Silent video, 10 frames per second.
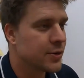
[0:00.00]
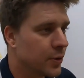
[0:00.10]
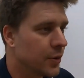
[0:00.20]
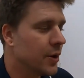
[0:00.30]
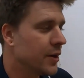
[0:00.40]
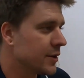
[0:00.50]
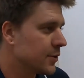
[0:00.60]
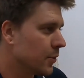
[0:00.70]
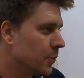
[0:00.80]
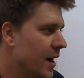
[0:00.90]
that sort
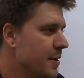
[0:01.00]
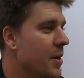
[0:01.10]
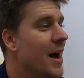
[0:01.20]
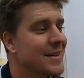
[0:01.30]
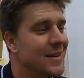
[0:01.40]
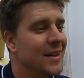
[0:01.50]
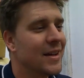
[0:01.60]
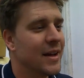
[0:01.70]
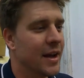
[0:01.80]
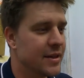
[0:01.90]
of way, but
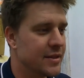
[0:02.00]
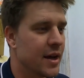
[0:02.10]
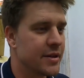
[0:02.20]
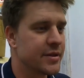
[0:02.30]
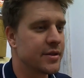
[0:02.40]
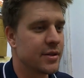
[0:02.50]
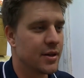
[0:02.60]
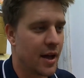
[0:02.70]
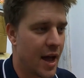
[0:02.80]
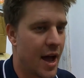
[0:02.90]
it
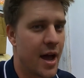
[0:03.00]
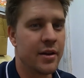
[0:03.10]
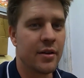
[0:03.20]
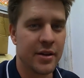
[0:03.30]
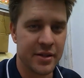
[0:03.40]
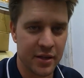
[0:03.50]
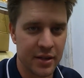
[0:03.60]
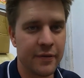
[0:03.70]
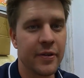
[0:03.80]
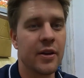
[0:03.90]
does add a
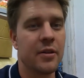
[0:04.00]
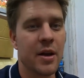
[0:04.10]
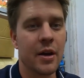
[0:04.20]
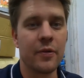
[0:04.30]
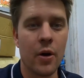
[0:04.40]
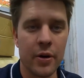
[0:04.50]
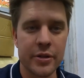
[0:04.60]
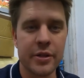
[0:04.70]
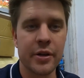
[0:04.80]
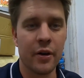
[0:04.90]
significant amount of
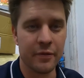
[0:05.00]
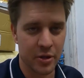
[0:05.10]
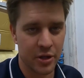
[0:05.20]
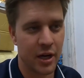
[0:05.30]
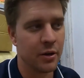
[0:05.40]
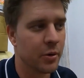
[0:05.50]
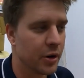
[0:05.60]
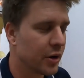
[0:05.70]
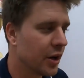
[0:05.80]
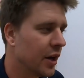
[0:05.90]
cost of machine
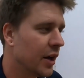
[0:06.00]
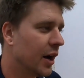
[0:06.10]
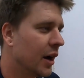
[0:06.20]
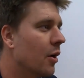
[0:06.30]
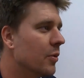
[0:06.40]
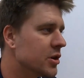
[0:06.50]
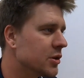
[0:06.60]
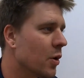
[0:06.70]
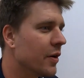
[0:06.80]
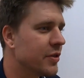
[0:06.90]
work, which
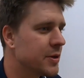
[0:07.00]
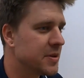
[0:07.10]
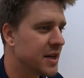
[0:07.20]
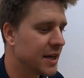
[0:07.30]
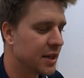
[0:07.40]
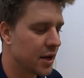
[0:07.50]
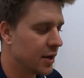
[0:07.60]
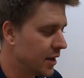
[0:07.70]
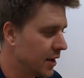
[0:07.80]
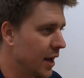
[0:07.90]
is why for this
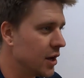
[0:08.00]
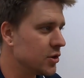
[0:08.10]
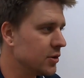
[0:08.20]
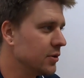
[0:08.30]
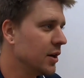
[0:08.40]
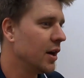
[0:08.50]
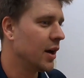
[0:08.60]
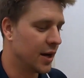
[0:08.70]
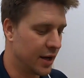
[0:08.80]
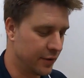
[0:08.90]
particular engine,
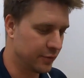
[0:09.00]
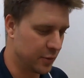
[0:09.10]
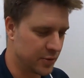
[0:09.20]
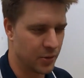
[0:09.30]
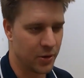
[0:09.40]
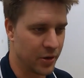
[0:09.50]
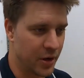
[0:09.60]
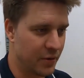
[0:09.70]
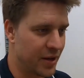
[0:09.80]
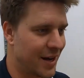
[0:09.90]
if we were sort of
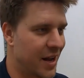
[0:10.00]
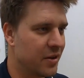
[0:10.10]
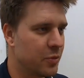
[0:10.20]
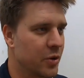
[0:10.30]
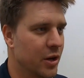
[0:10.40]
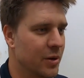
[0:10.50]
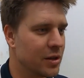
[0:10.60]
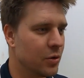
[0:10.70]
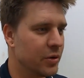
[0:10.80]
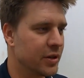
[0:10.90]
looking at around that 800 wheel,
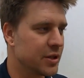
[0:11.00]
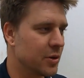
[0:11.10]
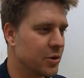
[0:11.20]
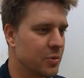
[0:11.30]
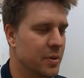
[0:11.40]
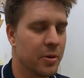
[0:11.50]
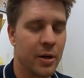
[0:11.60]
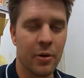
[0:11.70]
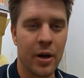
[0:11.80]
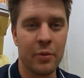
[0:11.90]
we thought this one should be
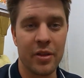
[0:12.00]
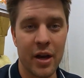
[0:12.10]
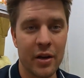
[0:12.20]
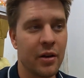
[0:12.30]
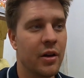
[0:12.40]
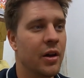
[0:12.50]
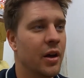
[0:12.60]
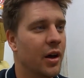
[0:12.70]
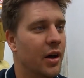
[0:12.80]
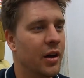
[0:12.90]
pretty right without
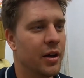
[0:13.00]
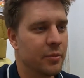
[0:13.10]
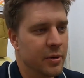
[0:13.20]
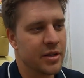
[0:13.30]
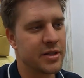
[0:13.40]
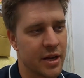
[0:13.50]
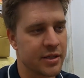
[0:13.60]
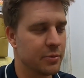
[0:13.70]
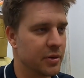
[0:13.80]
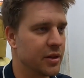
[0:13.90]
it. We
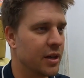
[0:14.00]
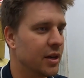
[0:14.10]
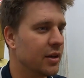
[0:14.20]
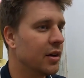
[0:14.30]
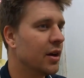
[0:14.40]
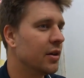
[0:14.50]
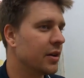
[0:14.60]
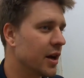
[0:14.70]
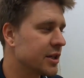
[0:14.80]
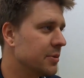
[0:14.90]
discussed it with the
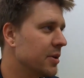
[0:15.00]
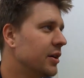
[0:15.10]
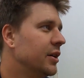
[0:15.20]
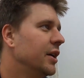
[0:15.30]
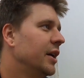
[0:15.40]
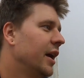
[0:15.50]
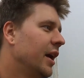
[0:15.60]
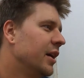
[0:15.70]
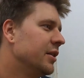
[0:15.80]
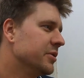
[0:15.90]
customer,
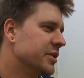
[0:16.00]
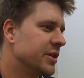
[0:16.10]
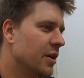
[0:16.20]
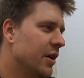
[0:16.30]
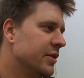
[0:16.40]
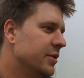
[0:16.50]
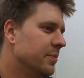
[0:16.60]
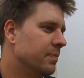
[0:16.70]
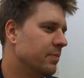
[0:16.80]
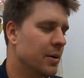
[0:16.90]
and it was decided
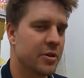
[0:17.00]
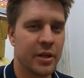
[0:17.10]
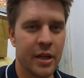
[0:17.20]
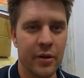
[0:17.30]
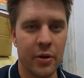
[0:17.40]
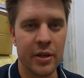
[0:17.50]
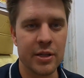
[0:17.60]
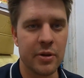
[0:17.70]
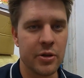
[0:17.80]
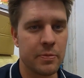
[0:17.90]
to pretty much leave it on
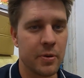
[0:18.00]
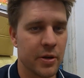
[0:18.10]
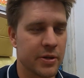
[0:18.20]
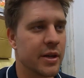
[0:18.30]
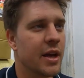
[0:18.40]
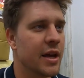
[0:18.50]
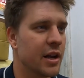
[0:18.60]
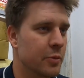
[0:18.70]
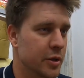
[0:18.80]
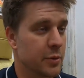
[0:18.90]
this one just because
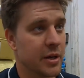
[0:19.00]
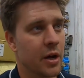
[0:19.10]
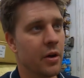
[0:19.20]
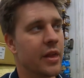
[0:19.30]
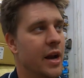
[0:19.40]
he didn't want to incur